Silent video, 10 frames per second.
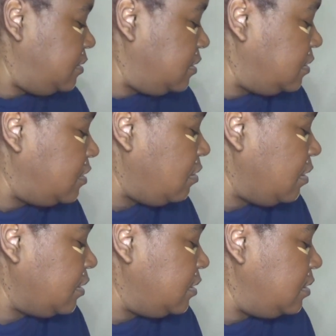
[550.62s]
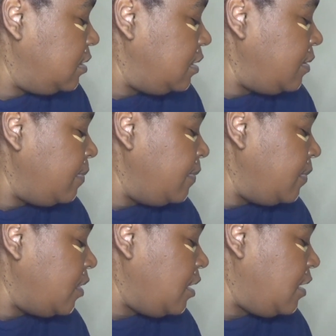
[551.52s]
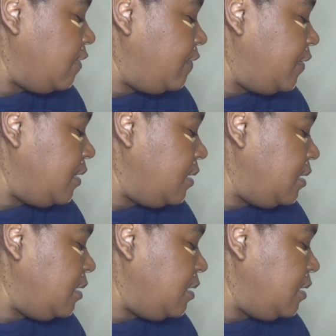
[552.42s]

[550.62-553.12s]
the dark of the